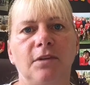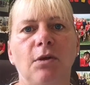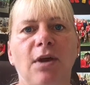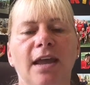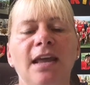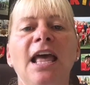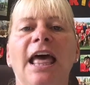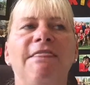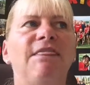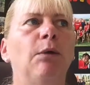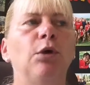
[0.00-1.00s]
Okay,
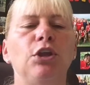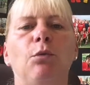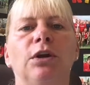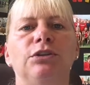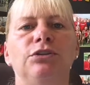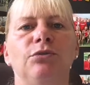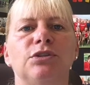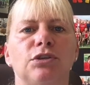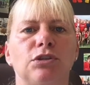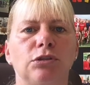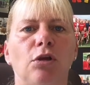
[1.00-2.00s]
and then what you want to do is
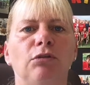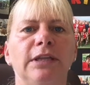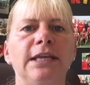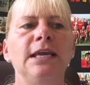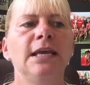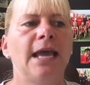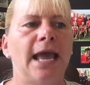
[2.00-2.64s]
slowly